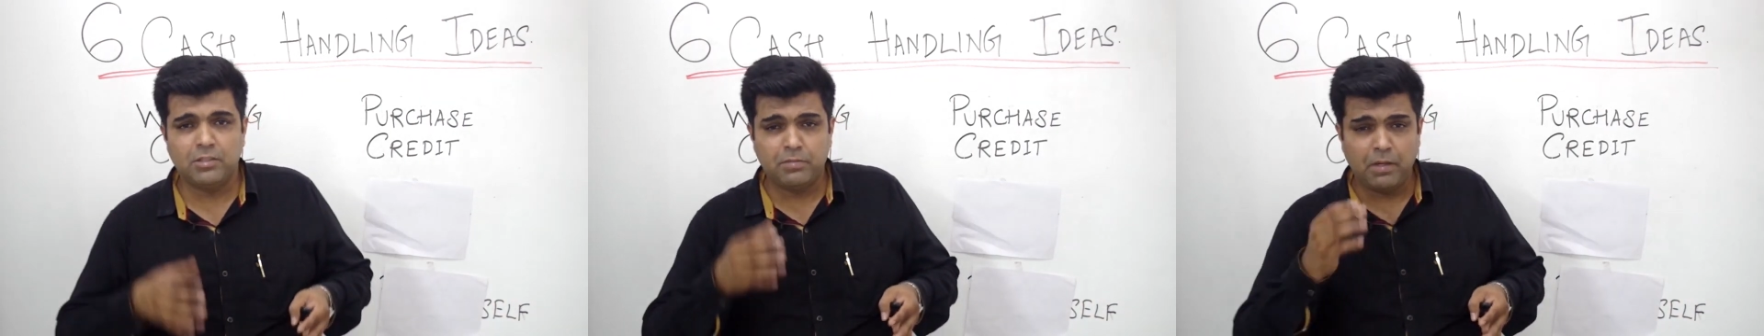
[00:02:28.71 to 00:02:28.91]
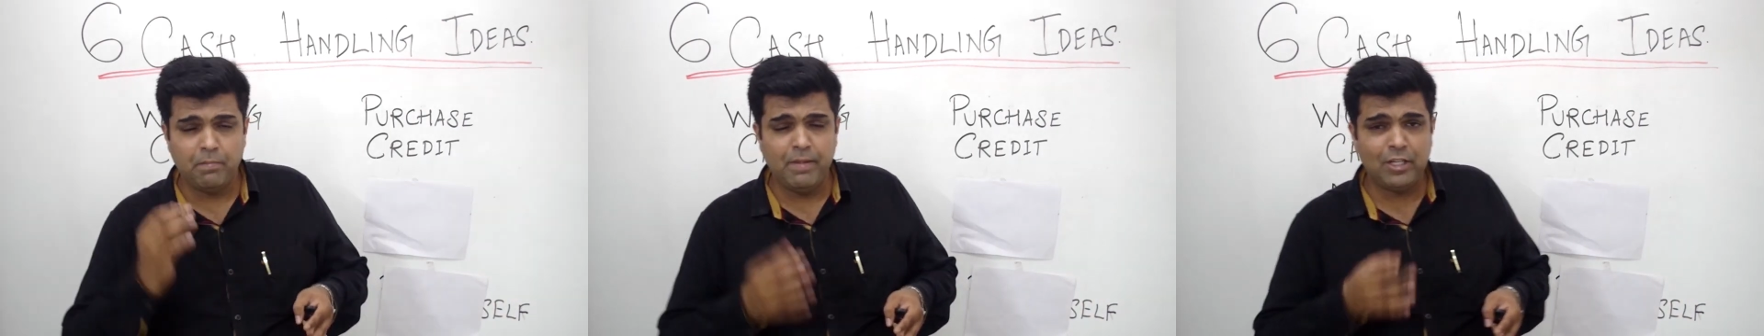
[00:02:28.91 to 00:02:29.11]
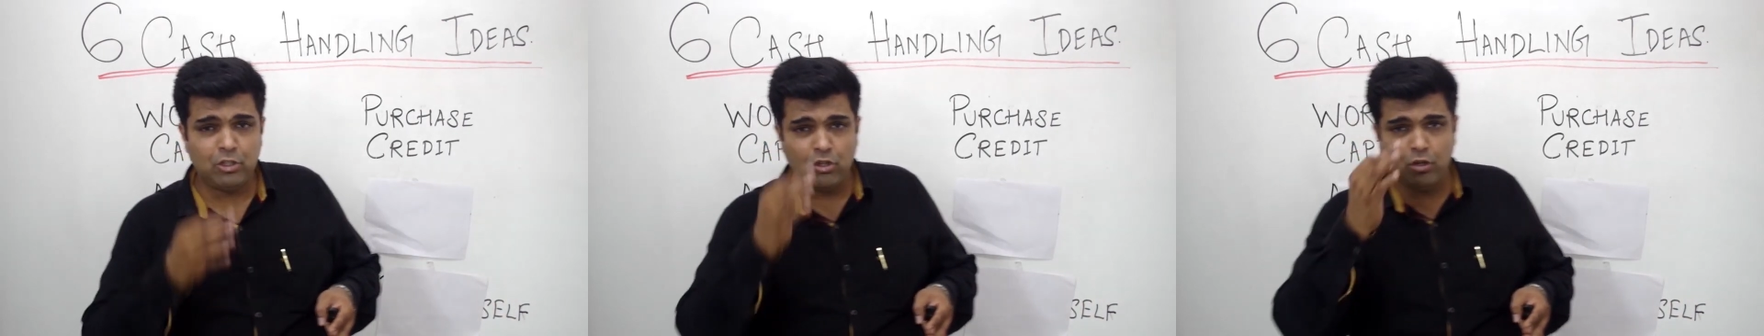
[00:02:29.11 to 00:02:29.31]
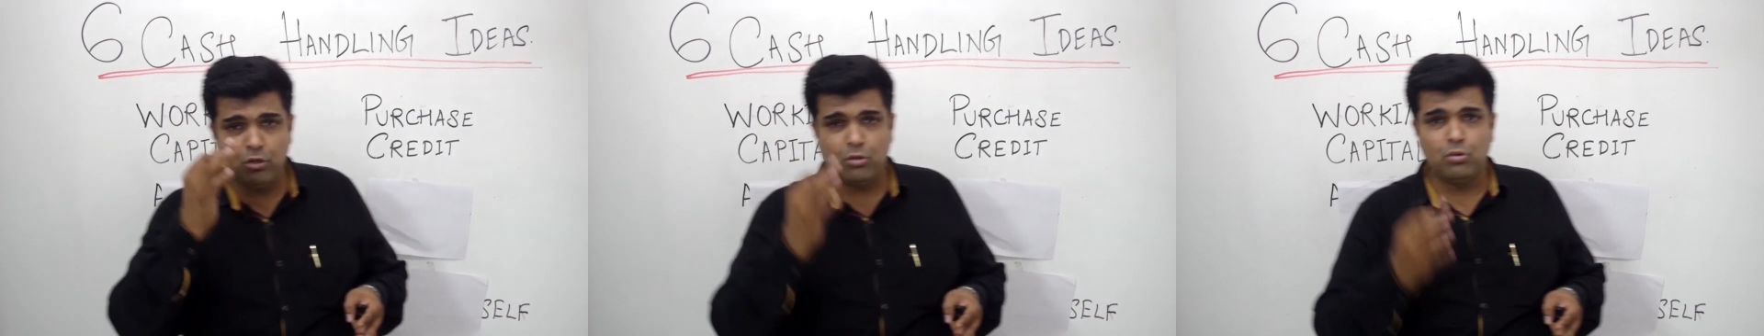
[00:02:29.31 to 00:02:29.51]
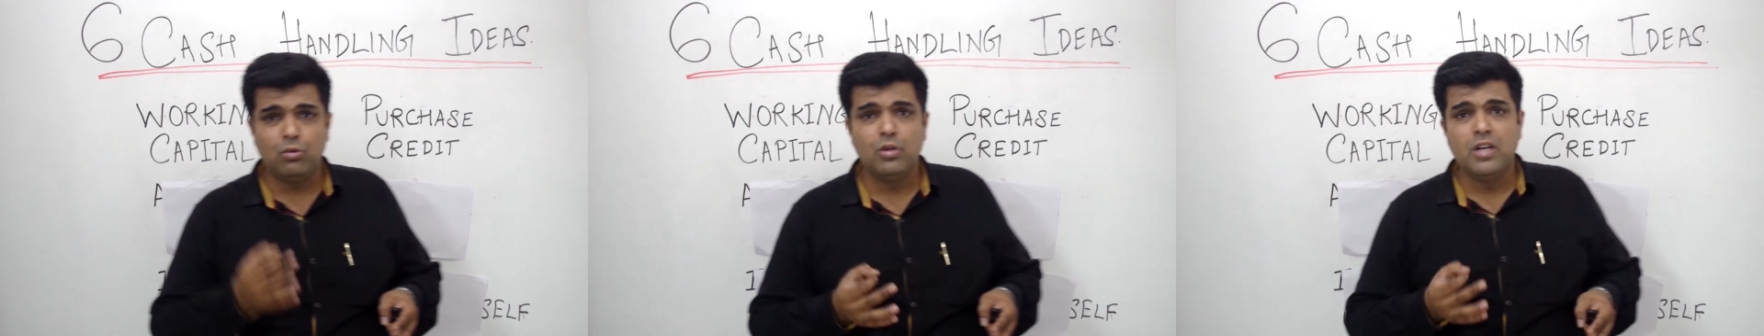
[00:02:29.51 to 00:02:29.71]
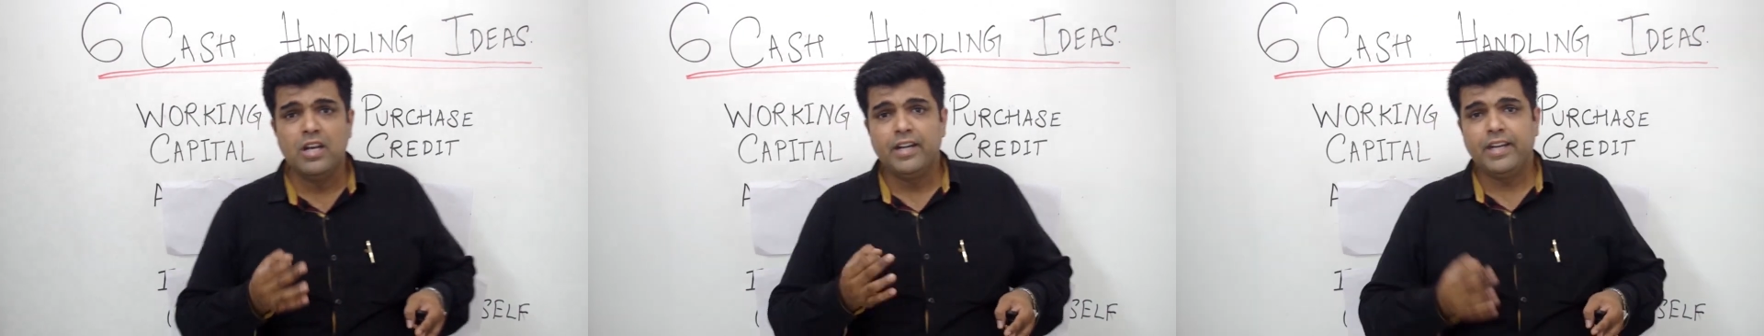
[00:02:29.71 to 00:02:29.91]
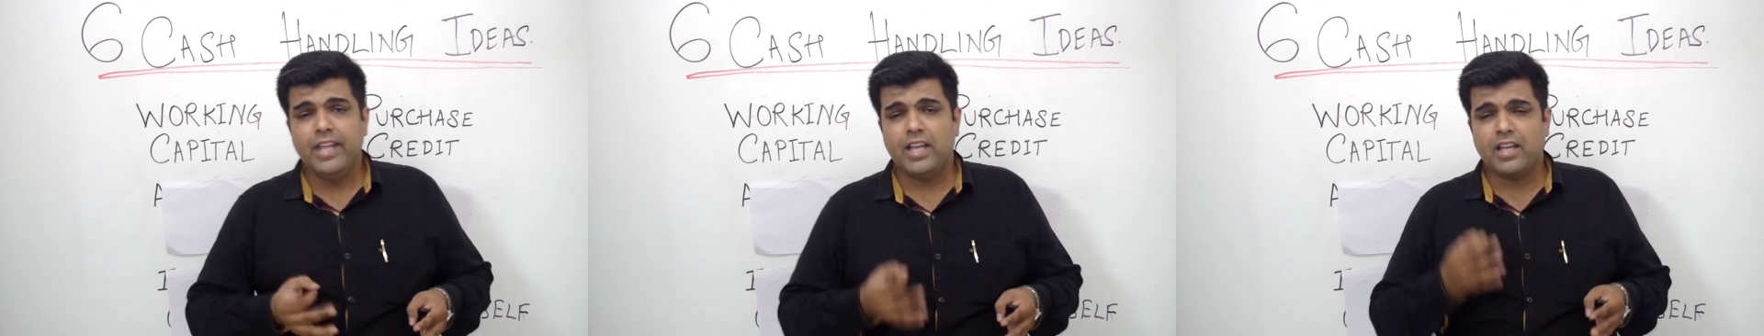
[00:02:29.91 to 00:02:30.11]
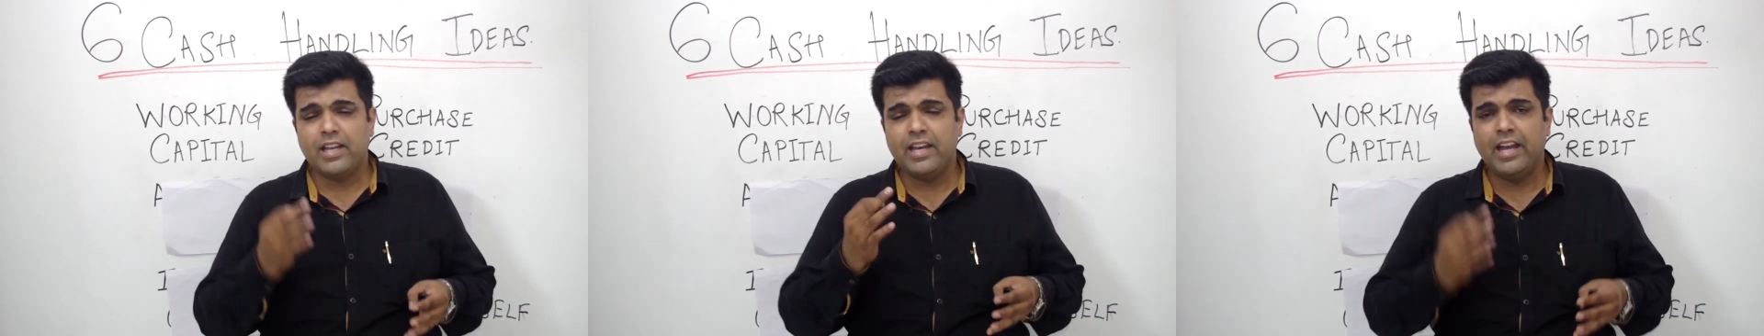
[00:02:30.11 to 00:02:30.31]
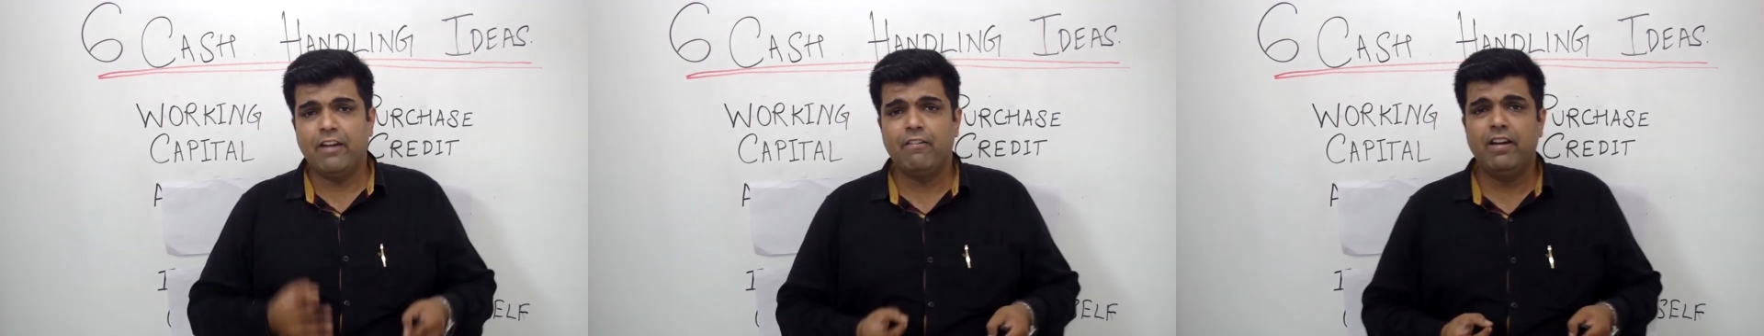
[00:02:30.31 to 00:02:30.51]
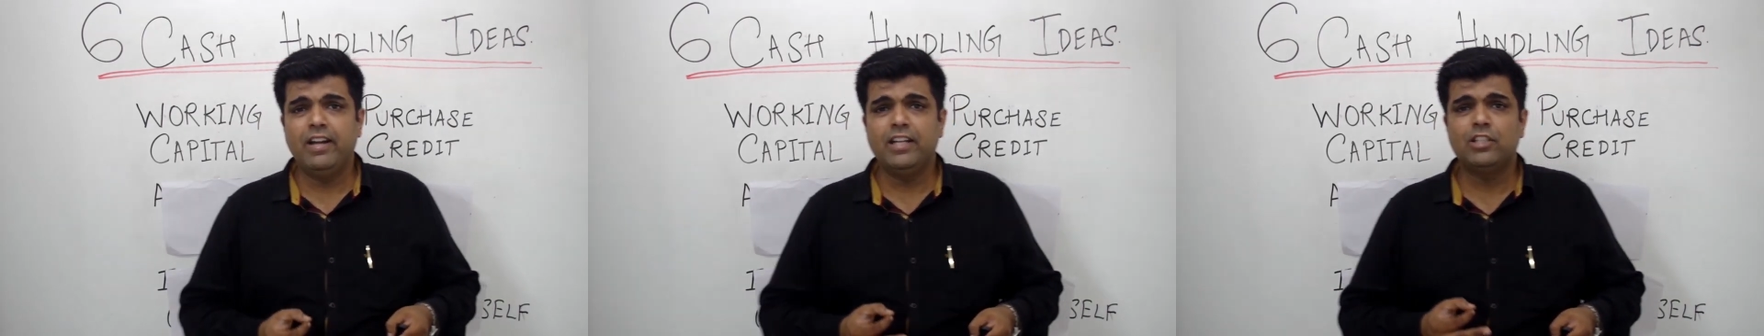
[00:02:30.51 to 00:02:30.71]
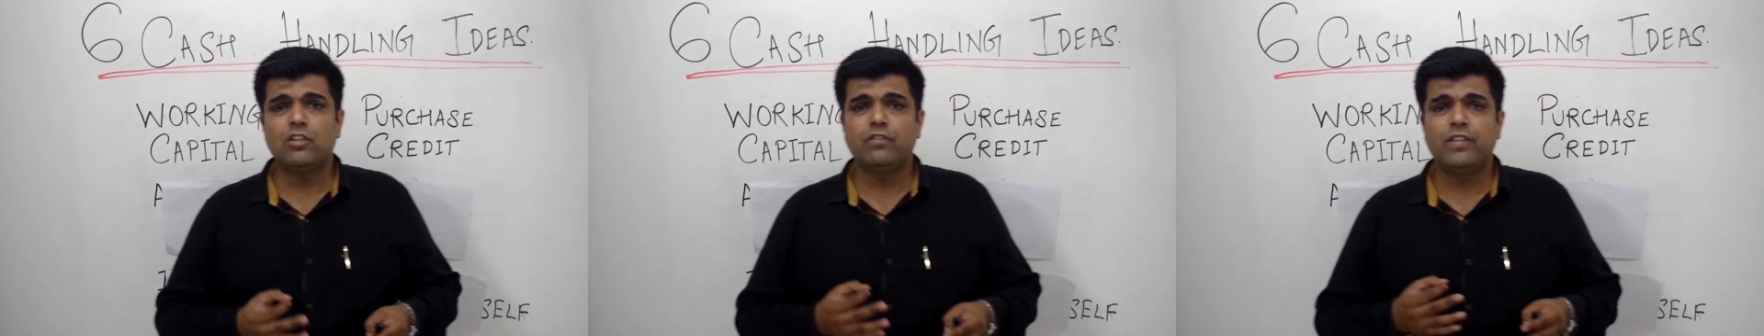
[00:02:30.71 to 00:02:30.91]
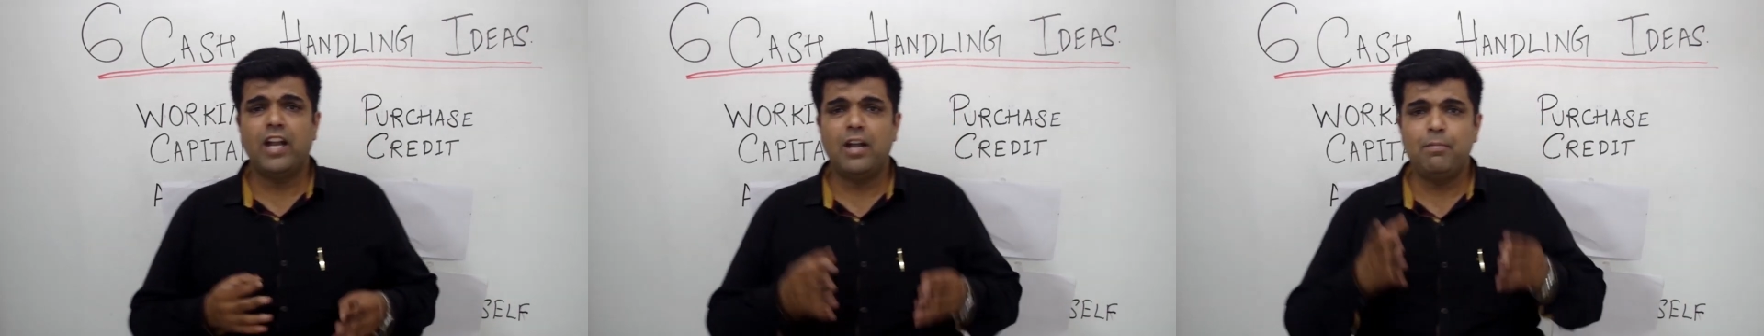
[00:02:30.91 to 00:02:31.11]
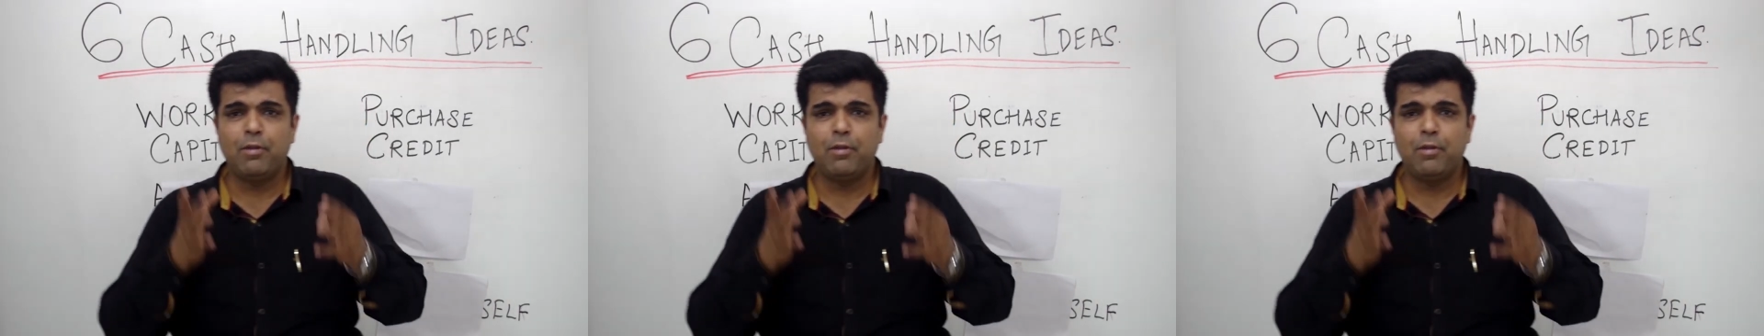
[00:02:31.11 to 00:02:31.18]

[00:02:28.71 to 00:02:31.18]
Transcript: But make sure you take an advantage of that,